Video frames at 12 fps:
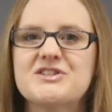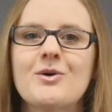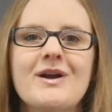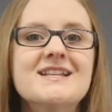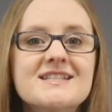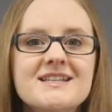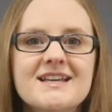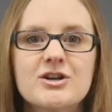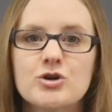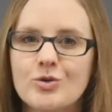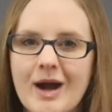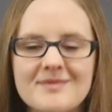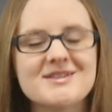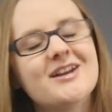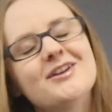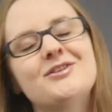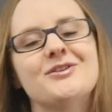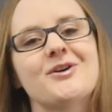So insulin grabs
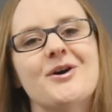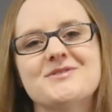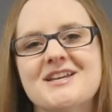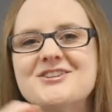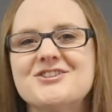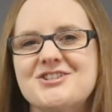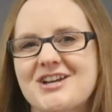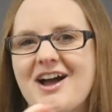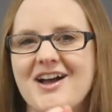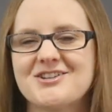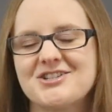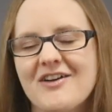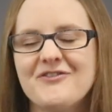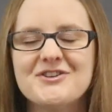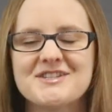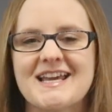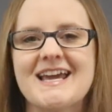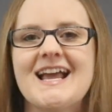onto glucose and sh
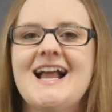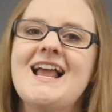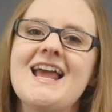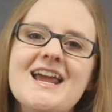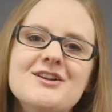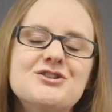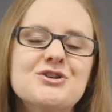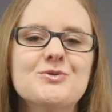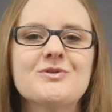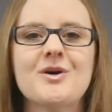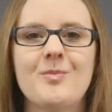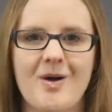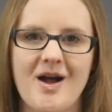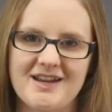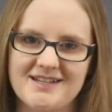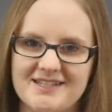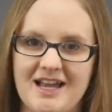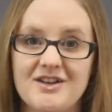shuffles it into the
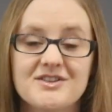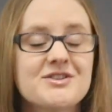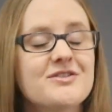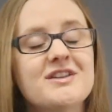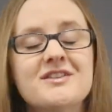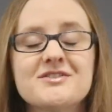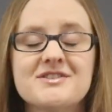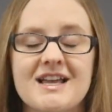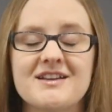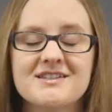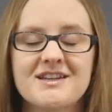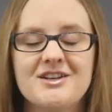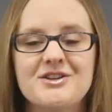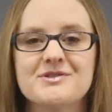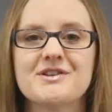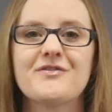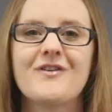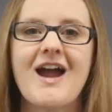body cells so that the cells can
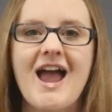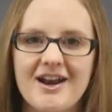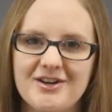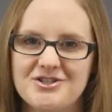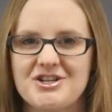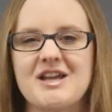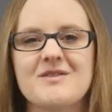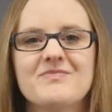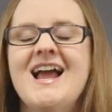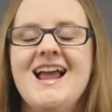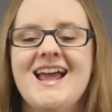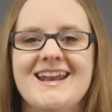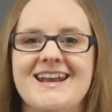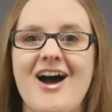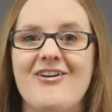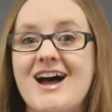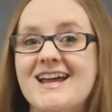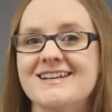use it for energy.
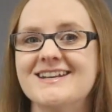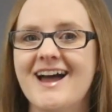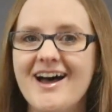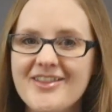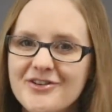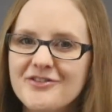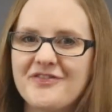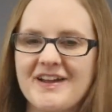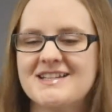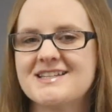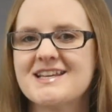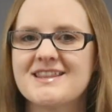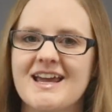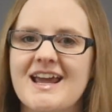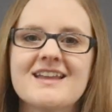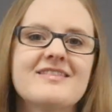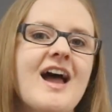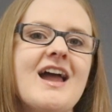Now, another fancy
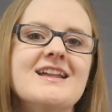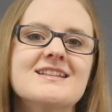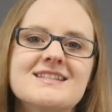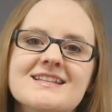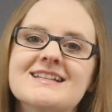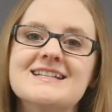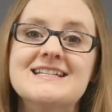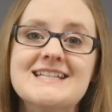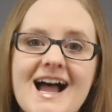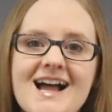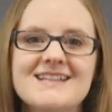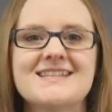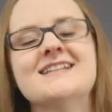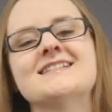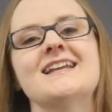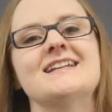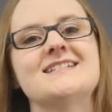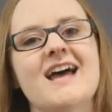thing that insulin does is
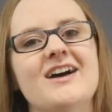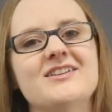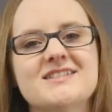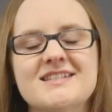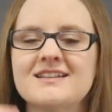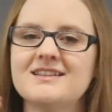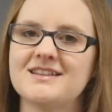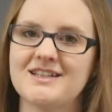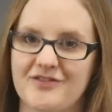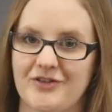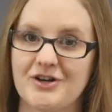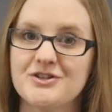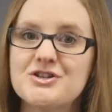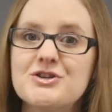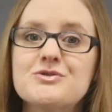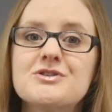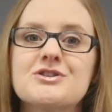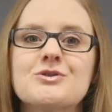that it tells the liver
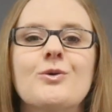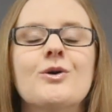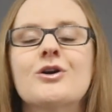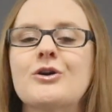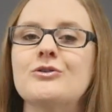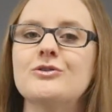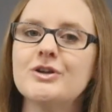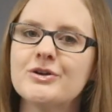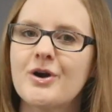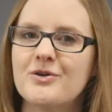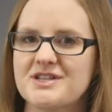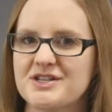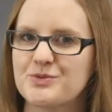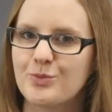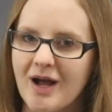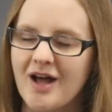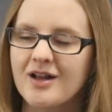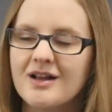to store glucose as
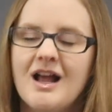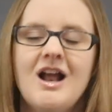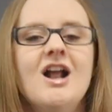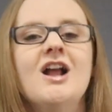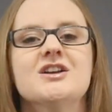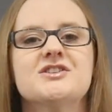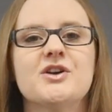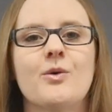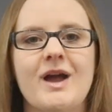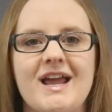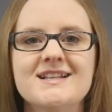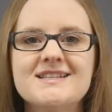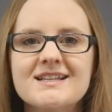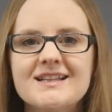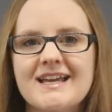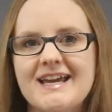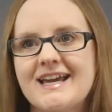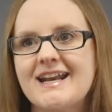well. So
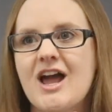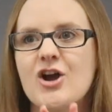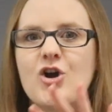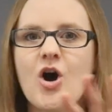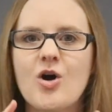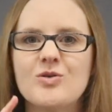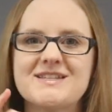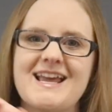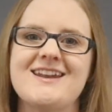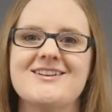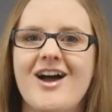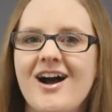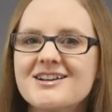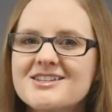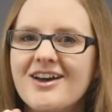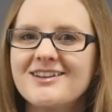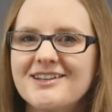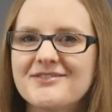insulin goes and knocks
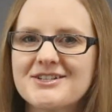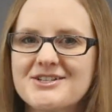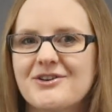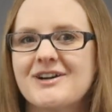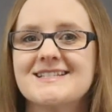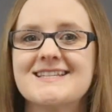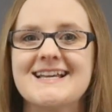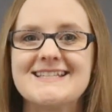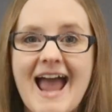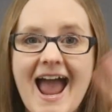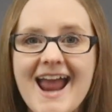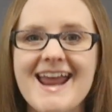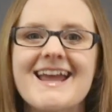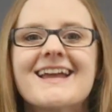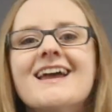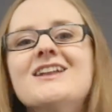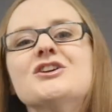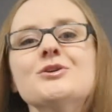on liver's door and says, hey,
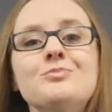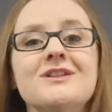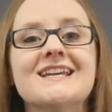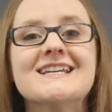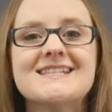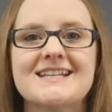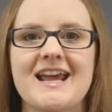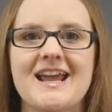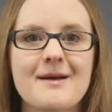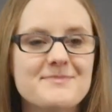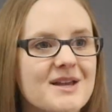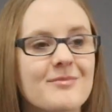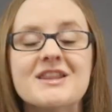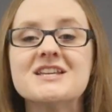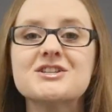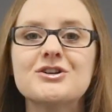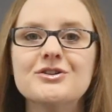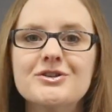can you please take up some of
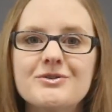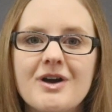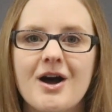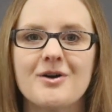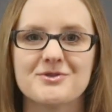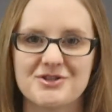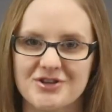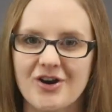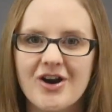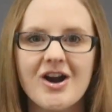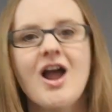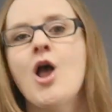this glucose, sir?